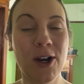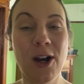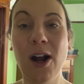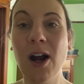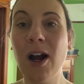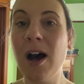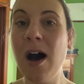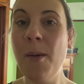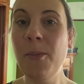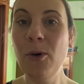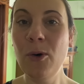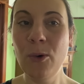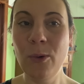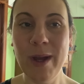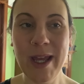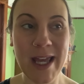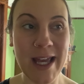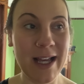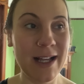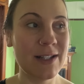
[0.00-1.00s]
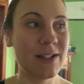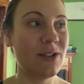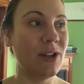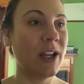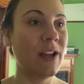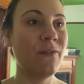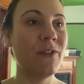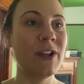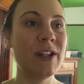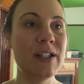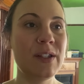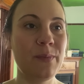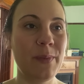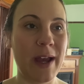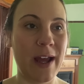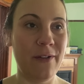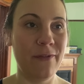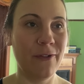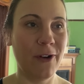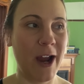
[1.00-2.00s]
a couple weeks looking for this
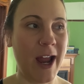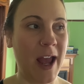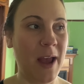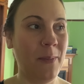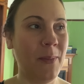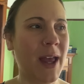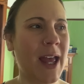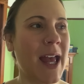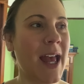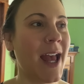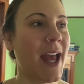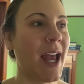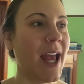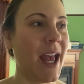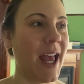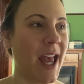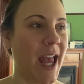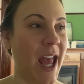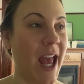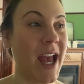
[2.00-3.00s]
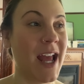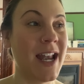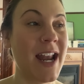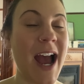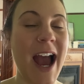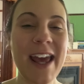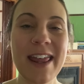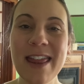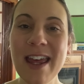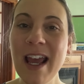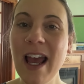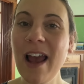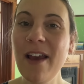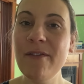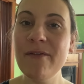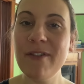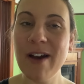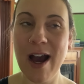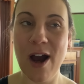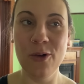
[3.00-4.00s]
bed frame, and I think I
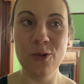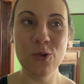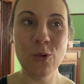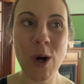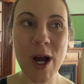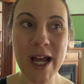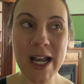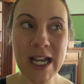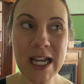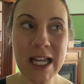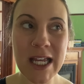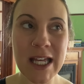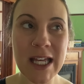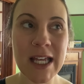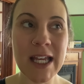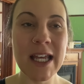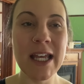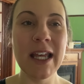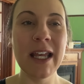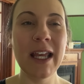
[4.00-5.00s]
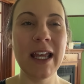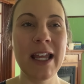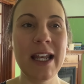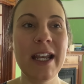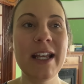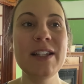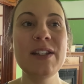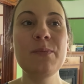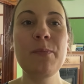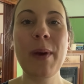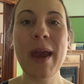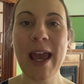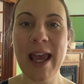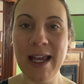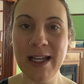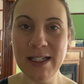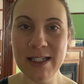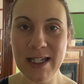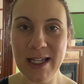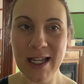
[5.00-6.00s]
found one. It is
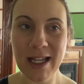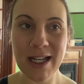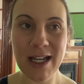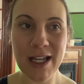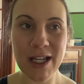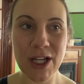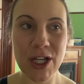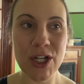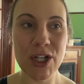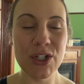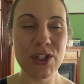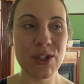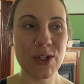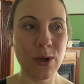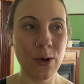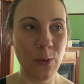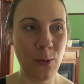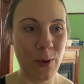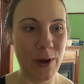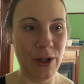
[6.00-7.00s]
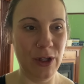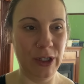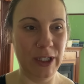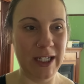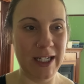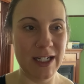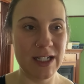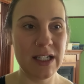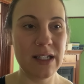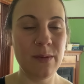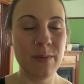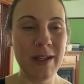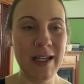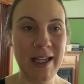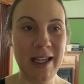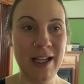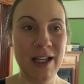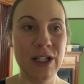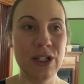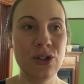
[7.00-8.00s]
painted, so it will need to
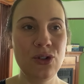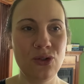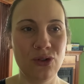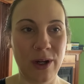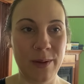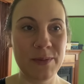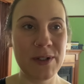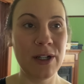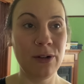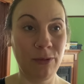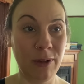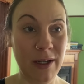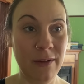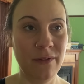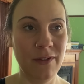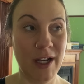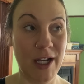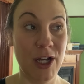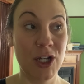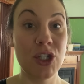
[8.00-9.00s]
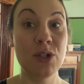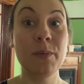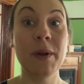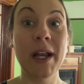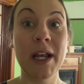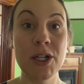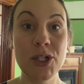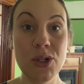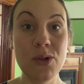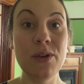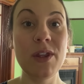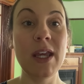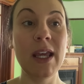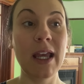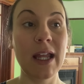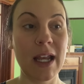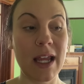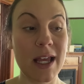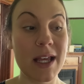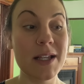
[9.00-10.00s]
be stripped and refinished, but I do think
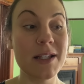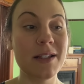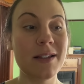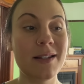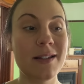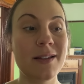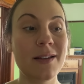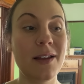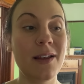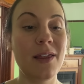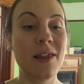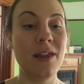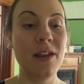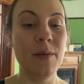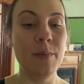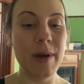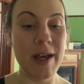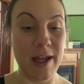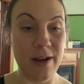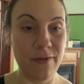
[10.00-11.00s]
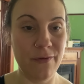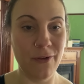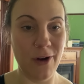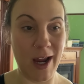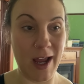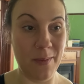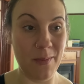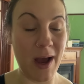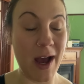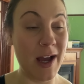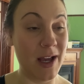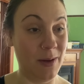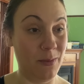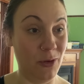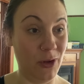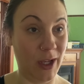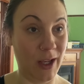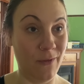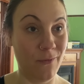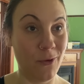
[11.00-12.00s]
it is the bed frame I'm
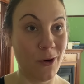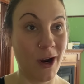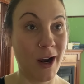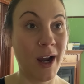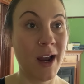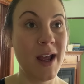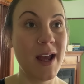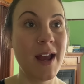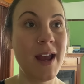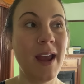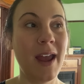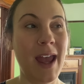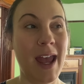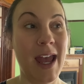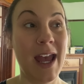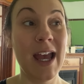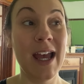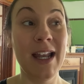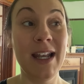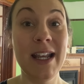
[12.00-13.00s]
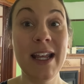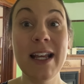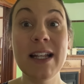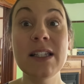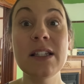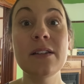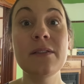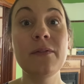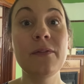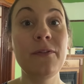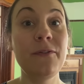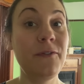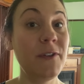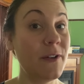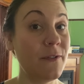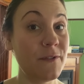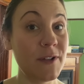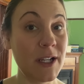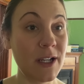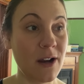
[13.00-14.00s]
looking for, and it's
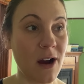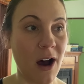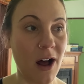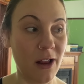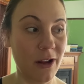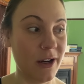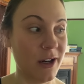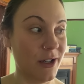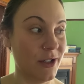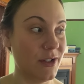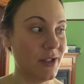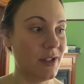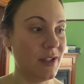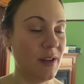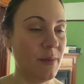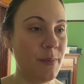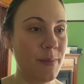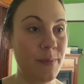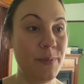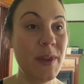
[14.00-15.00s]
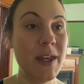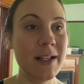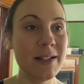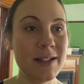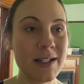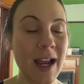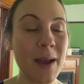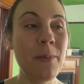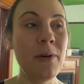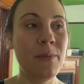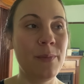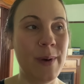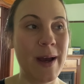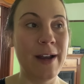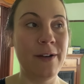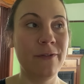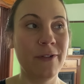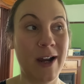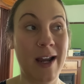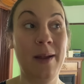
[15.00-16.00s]
$50. This type of
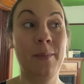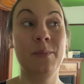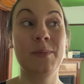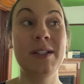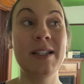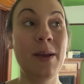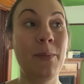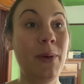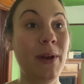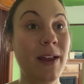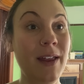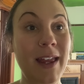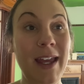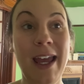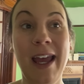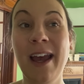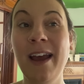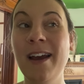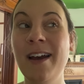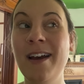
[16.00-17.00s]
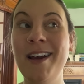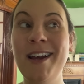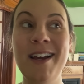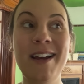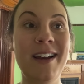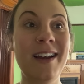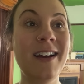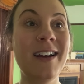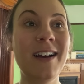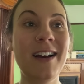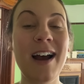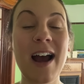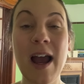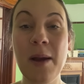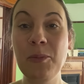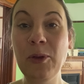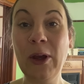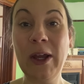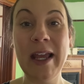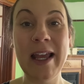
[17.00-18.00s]
bed frame, typically,
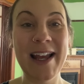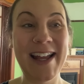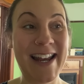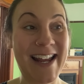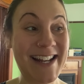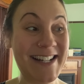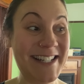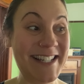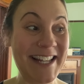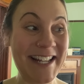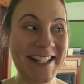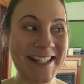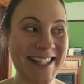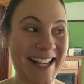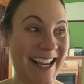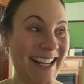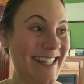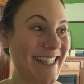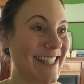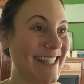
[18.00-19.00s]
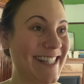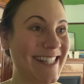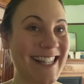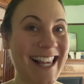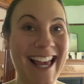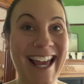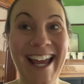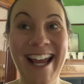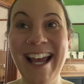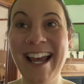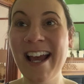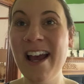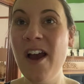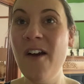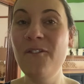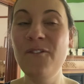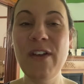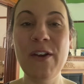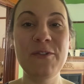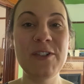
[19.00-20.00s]
I'm looking at antique sites, it's like
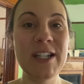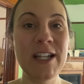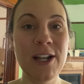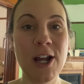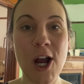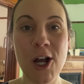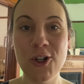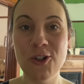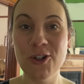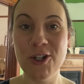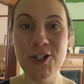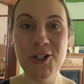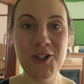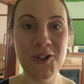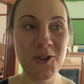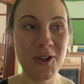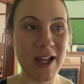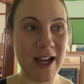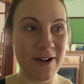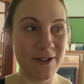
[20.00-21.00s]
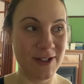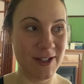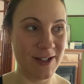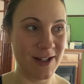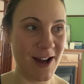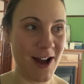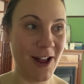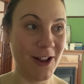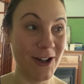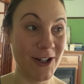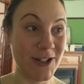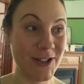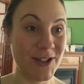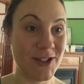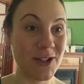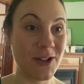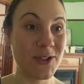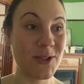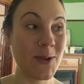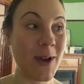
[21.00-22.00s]
$1,500,
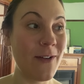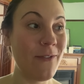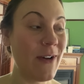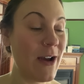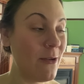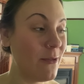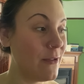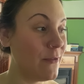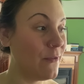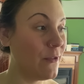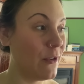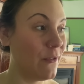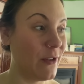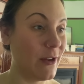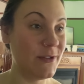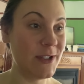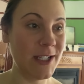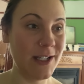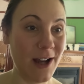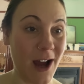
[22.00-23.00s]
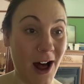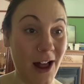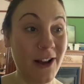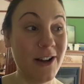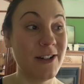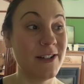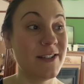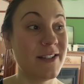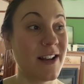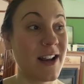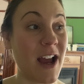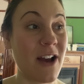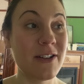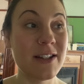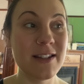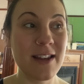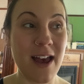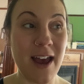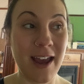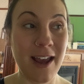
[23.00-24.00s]
$2,000, so I found one for $50, and I
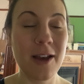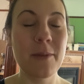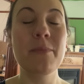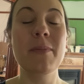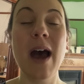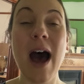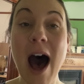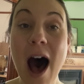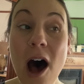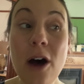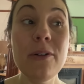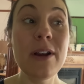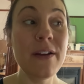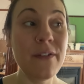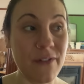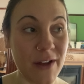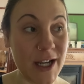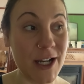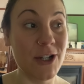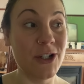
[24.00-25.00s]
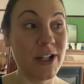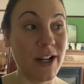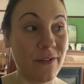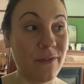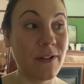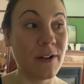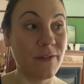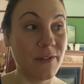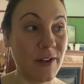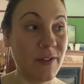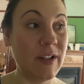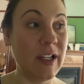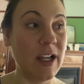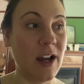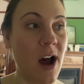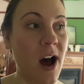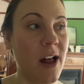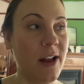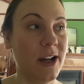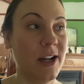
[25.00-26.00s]
was like, I'll refinish it for
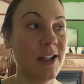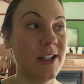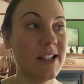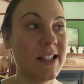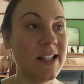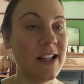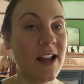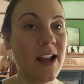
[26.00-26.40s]
$50.